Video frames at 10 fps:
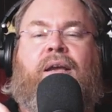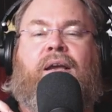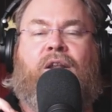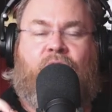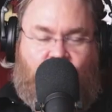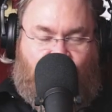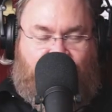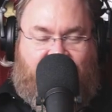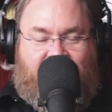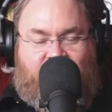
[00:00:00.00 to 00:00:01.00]
Northland
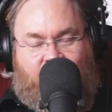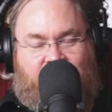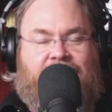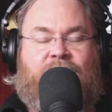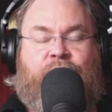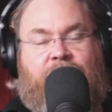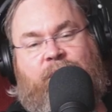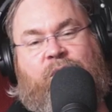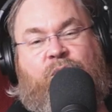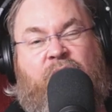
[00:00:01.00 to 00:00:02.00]
Artists Conversation. Yep, it's
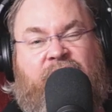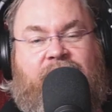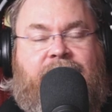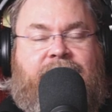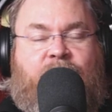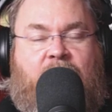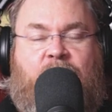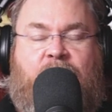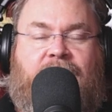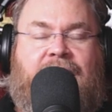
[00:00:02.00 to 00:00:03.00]
all nice and easy, one
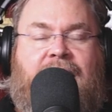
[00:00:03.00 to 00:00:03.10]
word.